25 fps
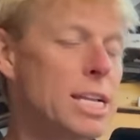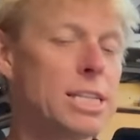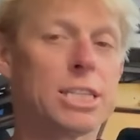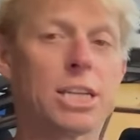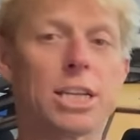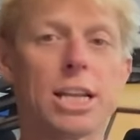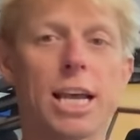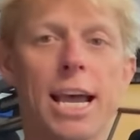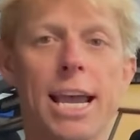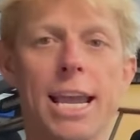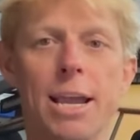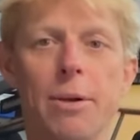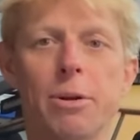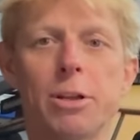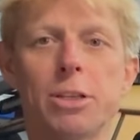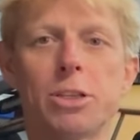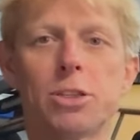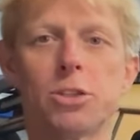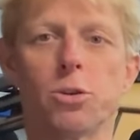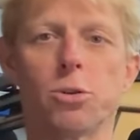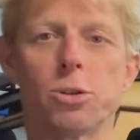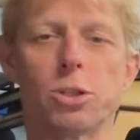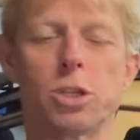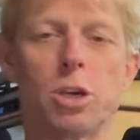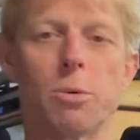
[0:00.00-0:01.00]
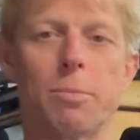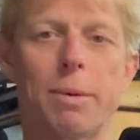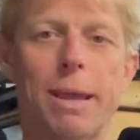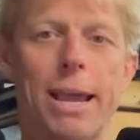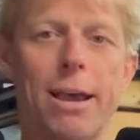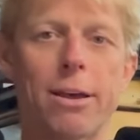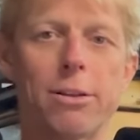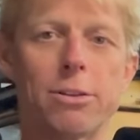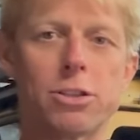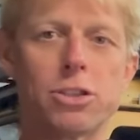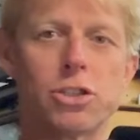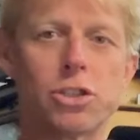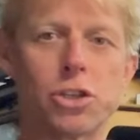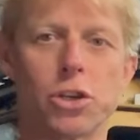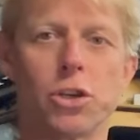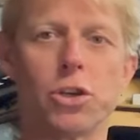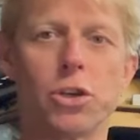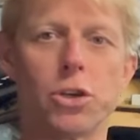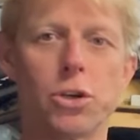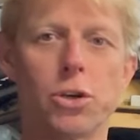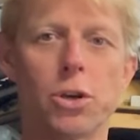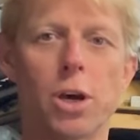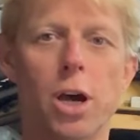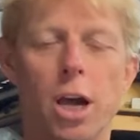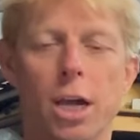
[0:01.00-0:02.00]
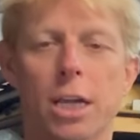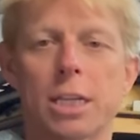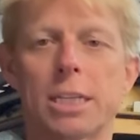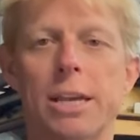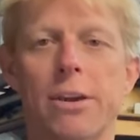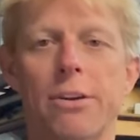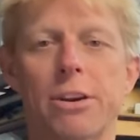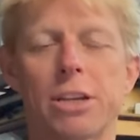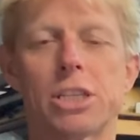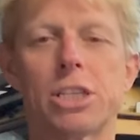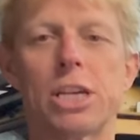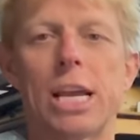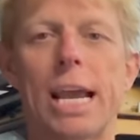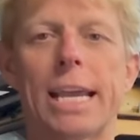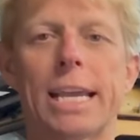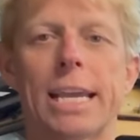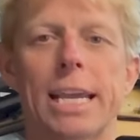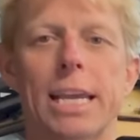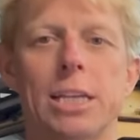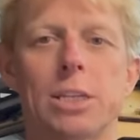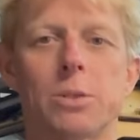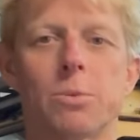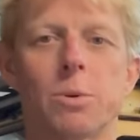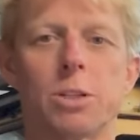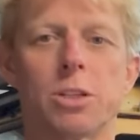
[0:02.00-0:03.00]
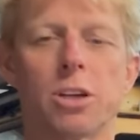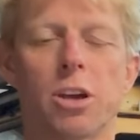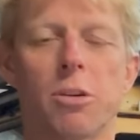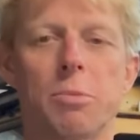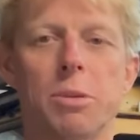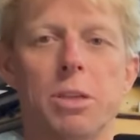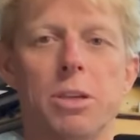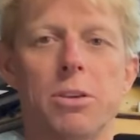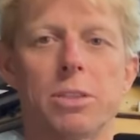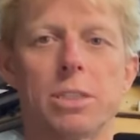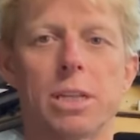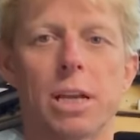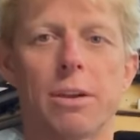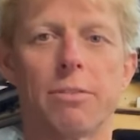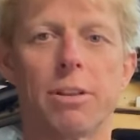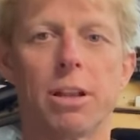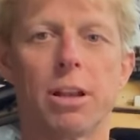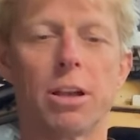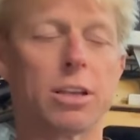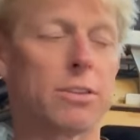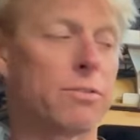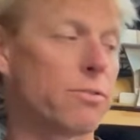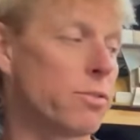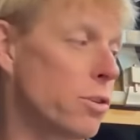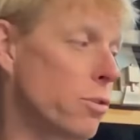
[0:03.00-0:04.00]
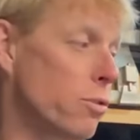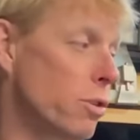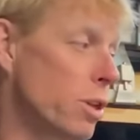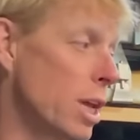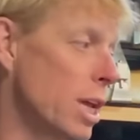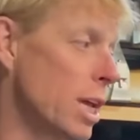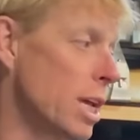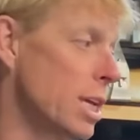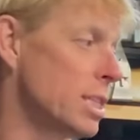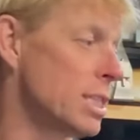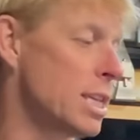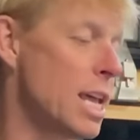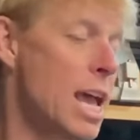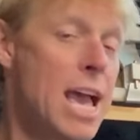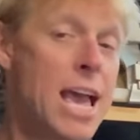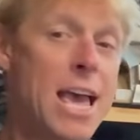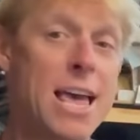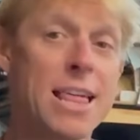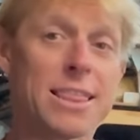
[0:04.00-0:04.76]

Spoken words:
Today, I want to talk to you about two Arcteryx jackets, which I've been using over the last few years.